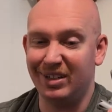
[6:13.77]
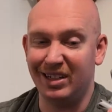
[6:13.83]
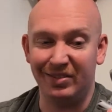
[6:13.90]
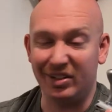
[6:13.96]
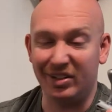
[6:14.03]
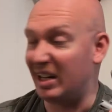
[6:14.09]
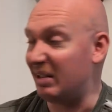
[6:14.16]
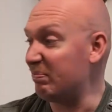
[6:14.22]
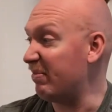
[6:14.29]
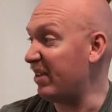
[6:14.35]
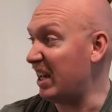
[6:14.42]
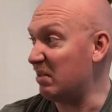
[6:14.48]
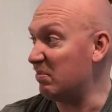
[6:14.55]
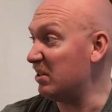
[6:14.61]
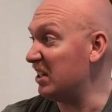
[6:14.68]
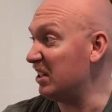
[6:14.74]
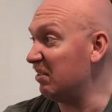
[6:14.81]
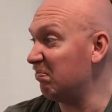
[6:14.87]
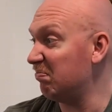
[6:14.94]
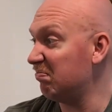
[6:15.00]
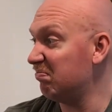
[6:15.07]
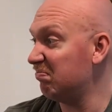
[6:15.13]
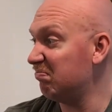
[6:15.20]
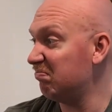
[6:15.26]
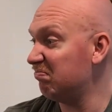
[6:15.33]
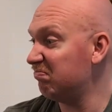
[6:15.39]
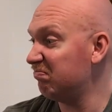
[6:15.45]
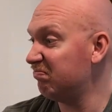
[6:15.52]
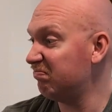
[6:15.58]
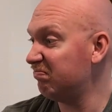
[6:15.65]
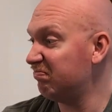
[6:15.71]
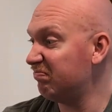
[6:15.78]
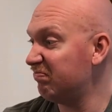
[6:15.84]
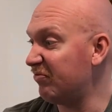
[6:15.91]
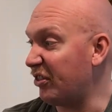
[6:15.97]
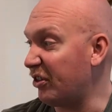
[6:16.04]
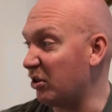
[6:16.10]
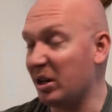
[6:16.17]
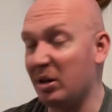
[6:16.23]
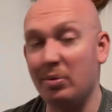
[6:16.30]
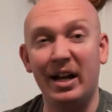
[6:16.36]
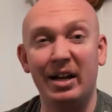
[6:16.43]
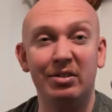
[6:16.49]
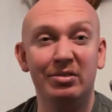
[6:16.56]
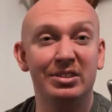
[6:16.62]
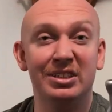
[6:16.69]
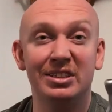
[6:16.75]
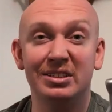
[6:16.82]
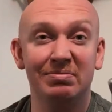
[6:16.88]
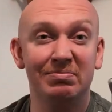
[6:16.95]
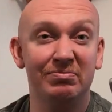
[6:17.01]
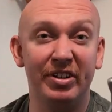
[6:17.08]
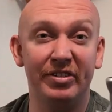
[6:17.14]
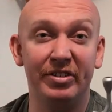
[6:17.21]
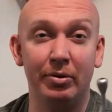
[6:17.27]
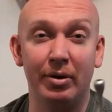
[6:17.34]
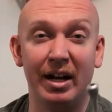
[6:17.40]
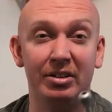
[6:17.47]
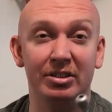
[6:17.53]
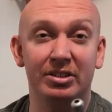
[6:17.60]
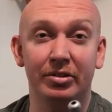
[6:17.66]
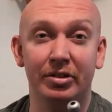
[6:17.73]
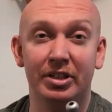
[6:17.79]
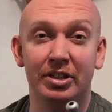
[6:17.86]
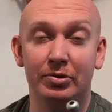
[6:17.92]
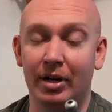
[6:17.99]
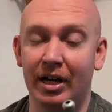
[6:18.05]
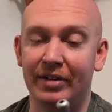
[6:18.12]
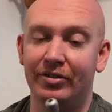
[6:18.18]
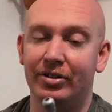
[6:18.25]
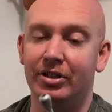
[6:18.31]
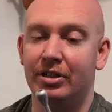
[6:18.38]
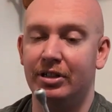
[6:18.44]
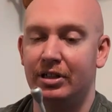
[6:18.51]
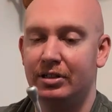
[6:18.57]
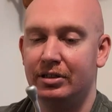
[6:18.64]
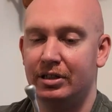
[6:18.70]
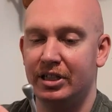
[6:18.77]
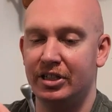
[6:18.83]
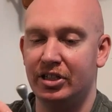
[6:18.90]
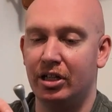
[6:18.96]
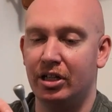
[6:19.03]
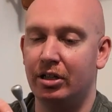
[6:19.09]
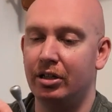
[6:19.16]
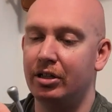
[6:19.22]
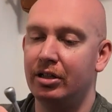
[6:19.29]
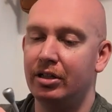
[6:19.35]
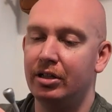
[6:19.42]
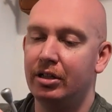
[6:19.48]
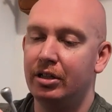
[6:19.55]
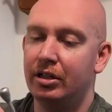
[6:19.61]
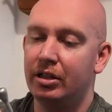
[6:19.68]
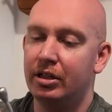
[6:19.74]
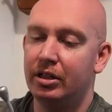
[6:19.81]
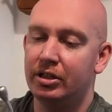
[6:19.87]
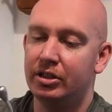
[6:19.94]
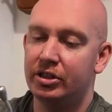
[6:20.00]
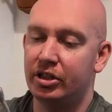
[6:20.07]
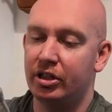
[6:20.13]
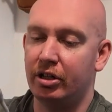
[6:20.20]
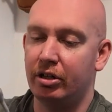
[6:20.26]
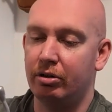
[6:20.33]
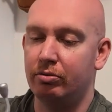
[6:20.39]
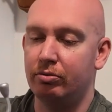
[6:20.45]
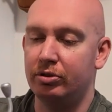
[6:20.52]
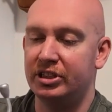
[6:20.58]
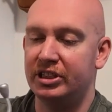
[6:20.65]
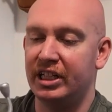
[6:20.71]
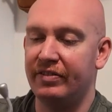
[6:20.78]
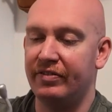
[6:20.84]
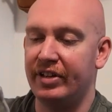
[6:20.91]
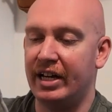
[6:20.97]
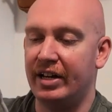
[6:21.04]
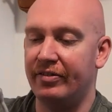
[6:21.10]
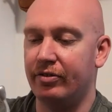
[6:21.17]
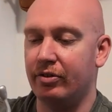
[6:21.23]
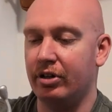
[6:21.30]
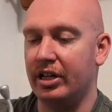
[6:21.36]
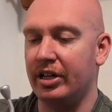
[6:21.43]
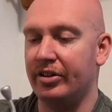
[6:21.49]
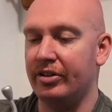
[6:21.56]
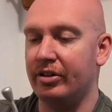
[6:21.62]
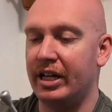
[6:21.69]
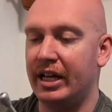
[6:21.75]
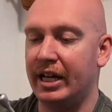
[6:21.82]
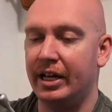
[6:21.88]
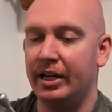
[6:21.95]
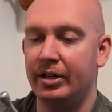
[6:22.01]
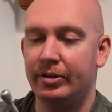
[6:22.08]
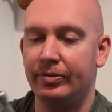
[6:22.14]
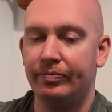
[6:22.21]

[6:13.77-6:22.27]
I've got maybe 30 rounds, 50 rounds through this rifle is all. So we'll save that for another day.